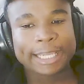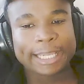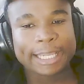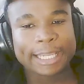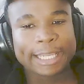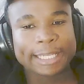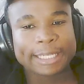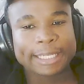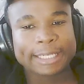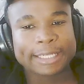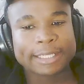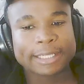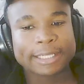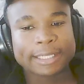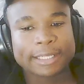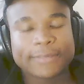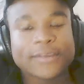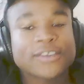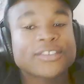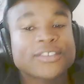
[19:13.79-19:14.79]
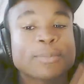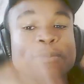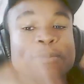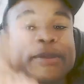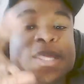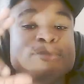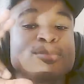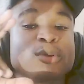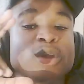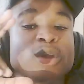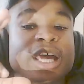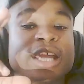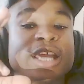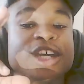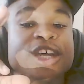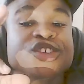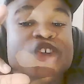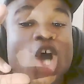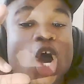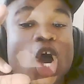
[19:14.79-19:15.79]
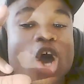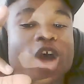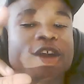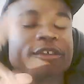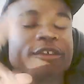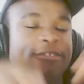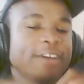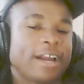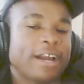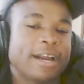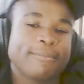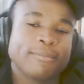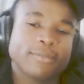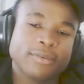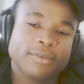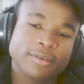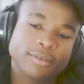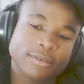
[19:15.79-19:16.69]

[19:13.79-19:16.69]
And there's a people in a jar, fam.